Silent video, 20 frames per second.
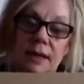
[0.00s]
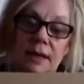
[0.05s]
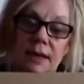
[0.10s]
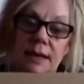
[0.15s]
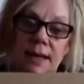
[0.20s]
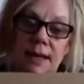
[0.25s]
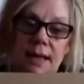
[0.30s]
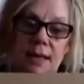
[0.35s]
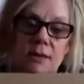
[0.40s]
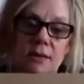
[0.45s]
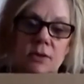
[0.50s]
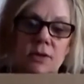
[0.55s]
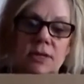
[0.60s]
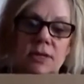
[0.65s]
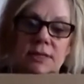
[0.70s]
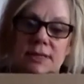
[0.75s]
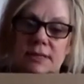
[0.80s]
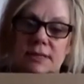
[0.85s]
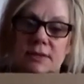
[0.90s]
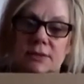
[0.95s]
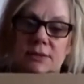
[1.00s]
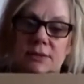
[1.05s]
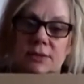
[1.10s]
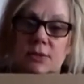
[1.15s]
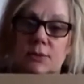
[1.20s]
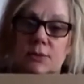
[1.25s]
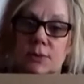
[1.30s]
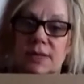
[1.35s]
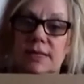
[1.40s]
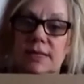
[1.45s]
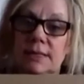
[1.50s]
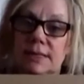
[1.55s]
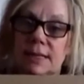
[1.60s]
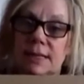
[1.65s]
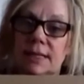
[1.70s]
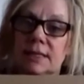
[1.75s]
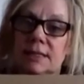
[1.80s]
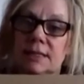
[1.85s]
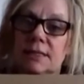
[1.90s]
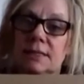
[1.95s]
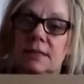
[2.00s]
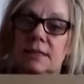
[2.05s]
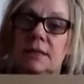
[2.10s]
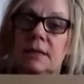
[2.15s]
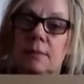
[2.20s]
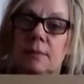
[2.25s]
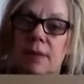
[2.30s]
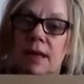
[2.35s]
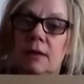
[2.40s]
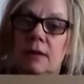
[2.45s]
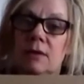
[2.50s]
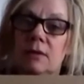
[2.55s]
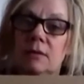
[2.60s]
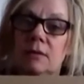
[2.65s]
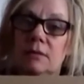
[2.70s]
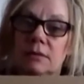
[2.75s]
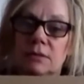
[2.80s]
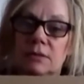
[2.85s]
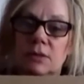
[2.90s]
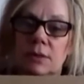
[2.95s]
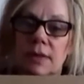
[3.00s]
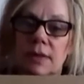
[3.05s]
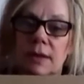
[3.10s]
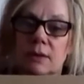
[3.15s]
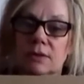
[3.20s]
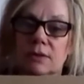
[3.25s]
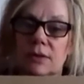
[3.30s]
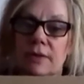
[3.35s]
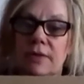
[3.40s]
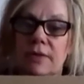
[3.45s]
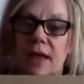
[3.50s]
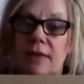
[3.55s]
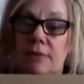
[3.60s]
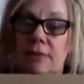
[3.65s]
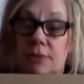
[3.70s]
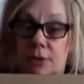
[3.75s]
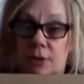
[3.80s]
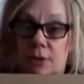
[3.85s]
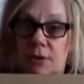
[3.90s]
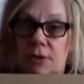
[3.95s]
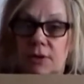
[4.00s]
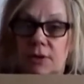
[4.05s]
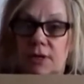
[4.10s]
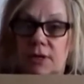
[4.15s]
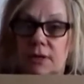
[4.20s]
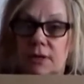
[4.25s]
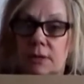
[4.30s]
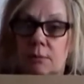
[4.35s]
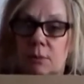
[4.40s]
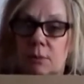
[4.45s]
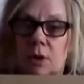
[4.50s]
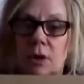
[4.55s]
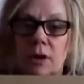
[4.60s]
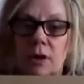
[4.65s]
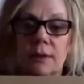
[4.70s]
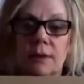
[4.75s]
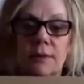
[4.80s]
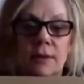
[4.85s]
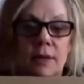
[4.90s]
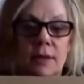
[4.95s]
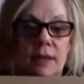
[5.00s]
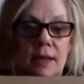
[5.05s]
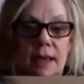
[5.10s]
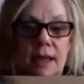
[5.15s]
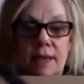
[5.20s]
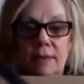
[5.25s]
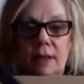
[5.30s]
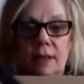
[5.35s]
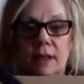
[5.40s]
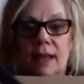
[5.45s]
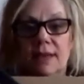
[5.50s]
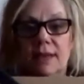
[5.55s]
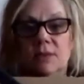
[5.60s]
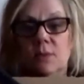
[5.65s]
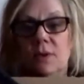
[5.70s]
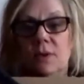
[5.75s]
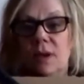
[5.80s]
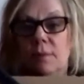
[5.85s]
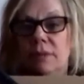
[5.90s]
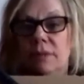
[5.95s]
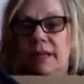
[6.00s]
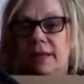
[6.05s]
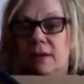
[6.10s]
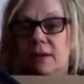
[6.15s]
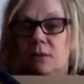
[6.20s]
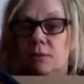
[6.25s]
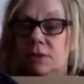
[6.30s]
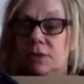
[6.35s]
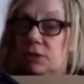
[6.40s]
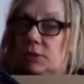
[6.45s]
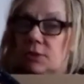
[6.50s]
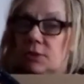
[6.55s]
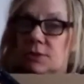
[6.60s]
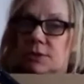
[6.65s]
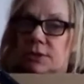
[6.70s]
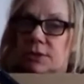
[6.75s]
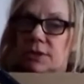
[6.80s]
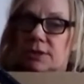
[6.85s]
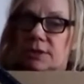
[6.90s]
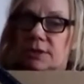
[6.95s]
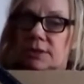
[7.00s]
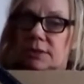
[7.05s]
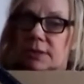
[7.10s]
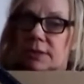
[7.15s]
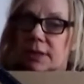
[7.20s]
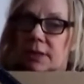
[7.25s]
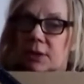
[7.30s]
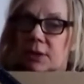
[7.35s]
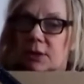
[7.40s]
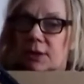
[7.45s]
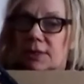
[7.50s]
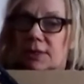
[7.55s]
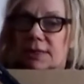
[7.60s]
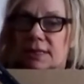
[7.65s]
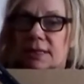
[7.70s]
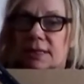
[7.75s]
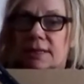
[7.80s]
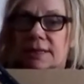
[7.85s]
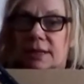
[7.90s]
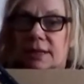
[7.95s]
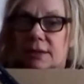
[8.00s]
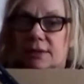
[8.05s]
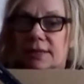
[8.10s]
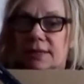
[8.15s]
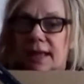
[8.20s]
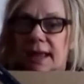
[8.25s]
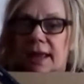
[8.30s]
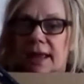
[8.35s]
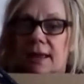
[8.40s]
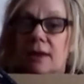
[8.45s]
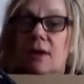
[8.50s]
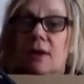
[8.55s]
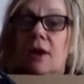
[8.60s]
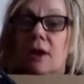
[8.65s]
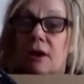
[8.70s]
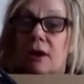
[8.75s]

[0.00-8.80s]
and again you can see there's a 3/6 petal, so that goes on that third mark. And the last one I planted was 2/3. You can see that there's a